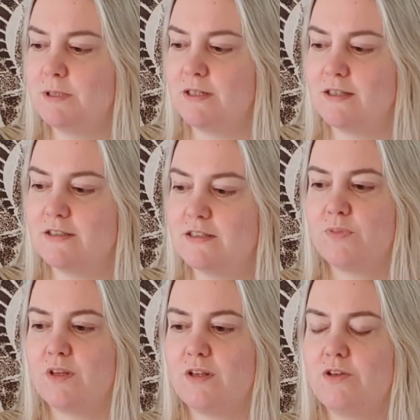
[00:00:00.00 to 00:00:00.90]

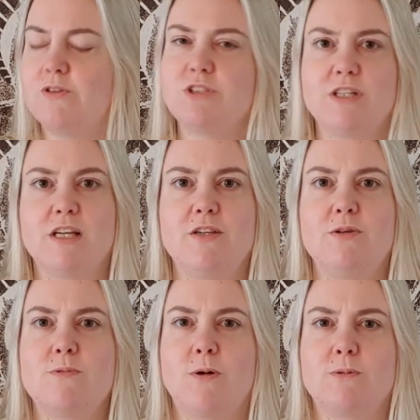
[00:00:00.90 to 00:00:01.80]
because usually
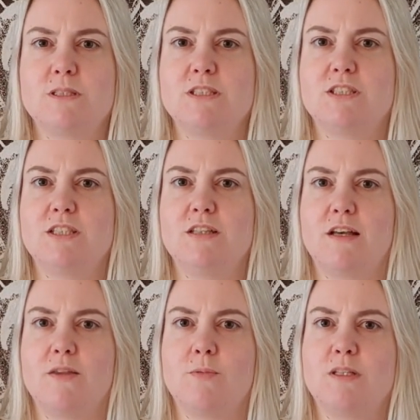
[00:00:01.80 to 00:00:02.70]
you only see
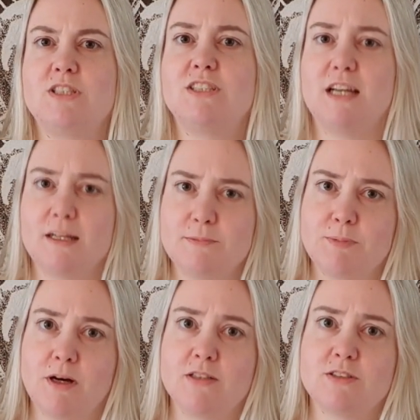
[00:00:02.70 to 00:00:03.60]
like the really sad
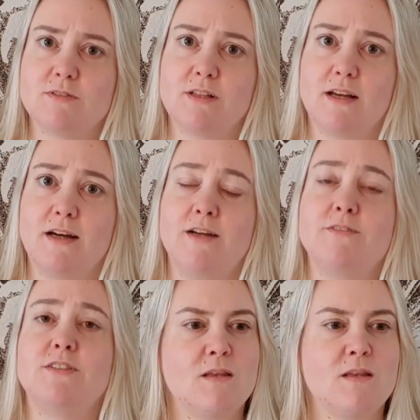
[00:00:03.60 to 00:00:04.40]
parts of the lives.